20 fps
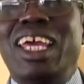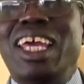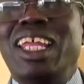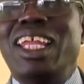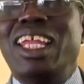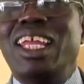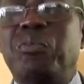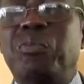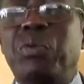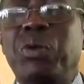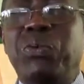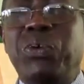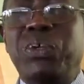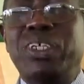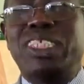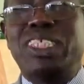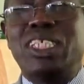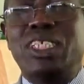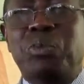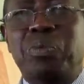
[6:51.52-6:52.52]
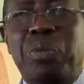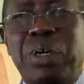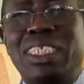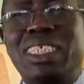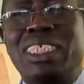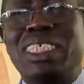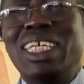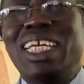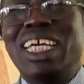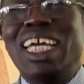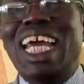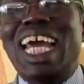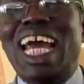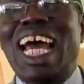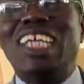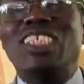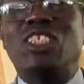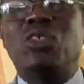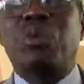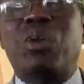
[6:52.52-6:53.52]
The People's Space
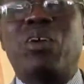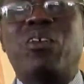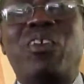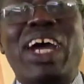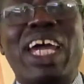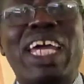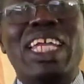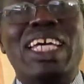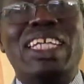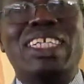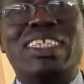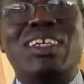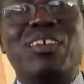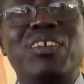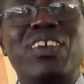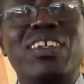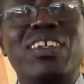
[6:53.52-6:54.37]
has provided civil